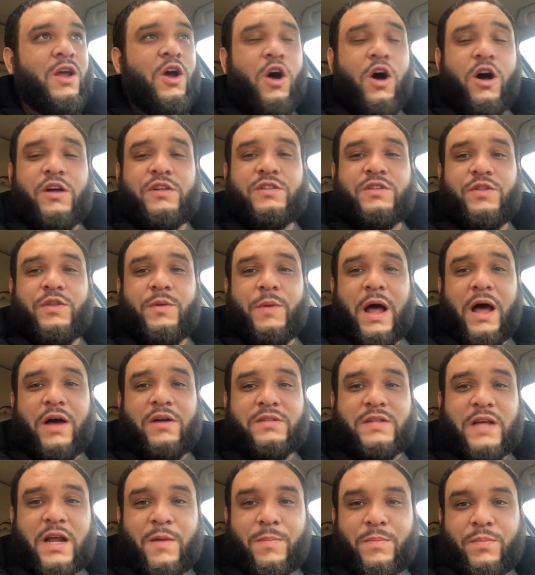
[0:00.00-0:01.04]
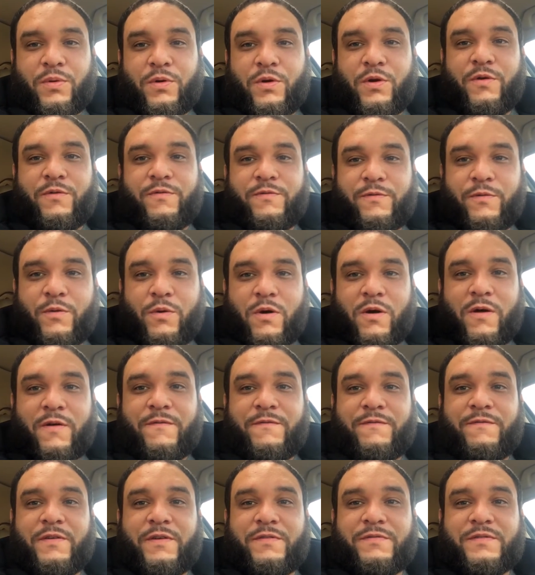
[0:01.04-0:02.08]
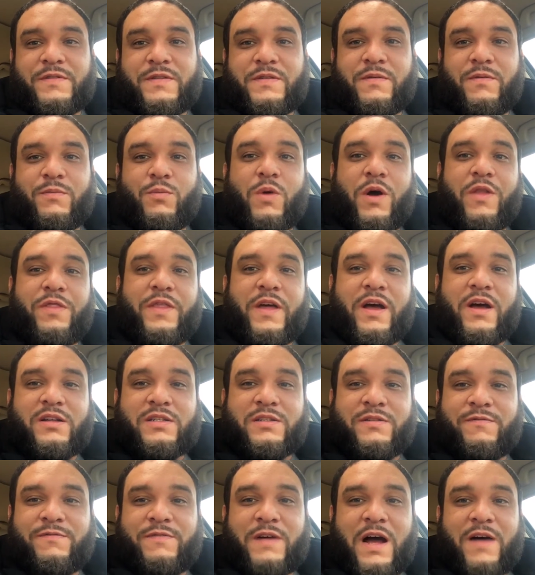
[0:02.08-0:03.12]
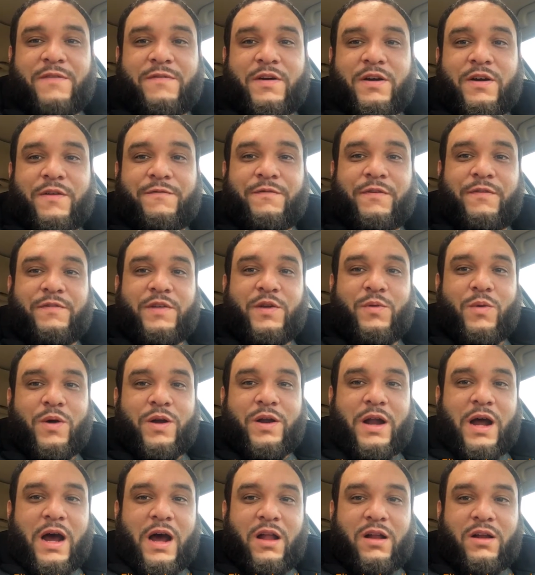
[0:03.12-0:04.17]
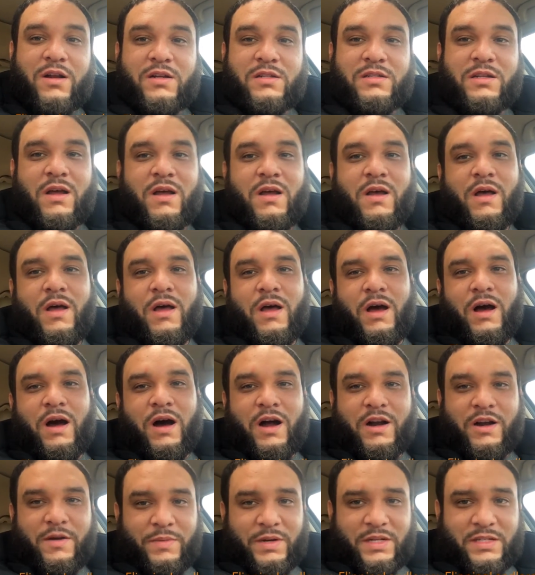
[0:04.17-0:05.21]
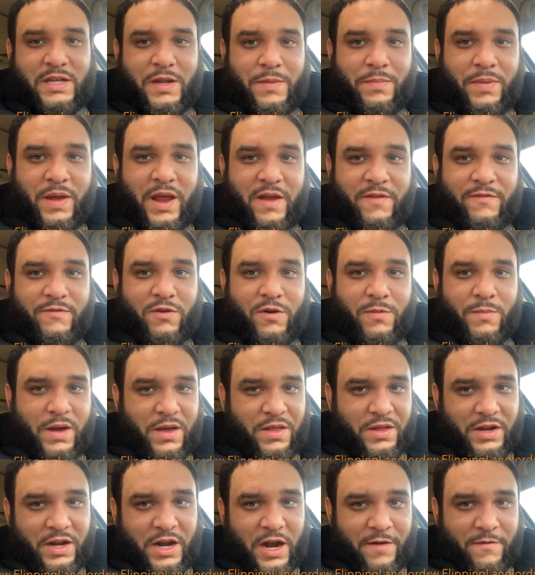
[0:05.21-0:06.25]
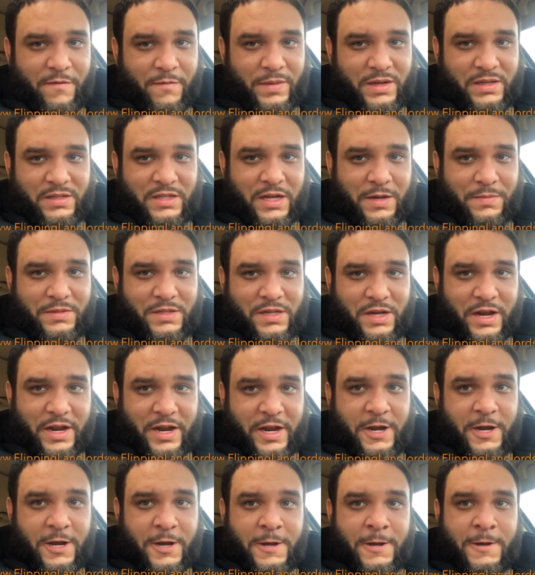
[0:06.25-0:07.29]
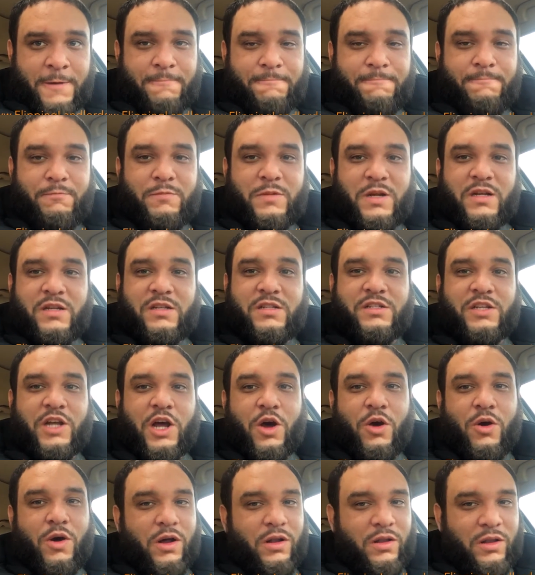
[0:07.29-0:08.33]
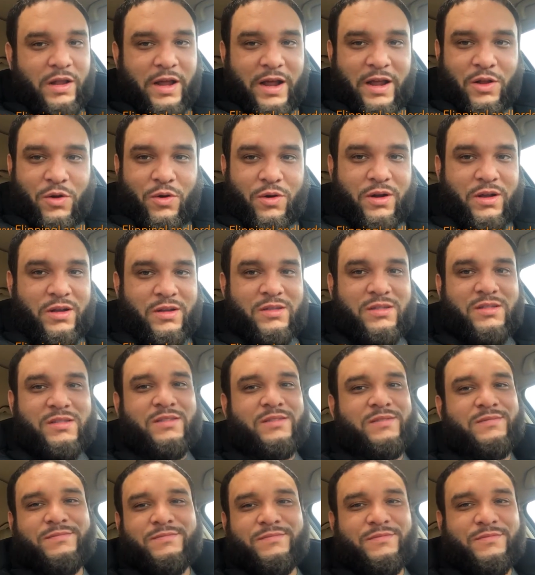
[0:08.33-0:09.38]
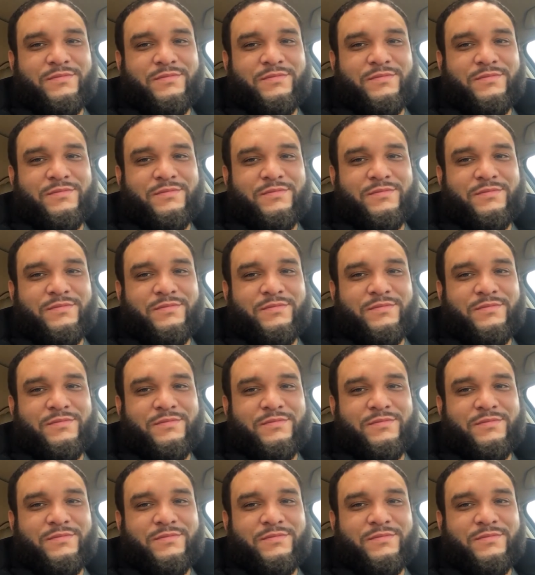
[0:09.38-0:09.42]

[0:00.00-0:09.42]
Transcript: Also, the house got approved for $1,551, 100% paid for by the government subsidy. So landlord is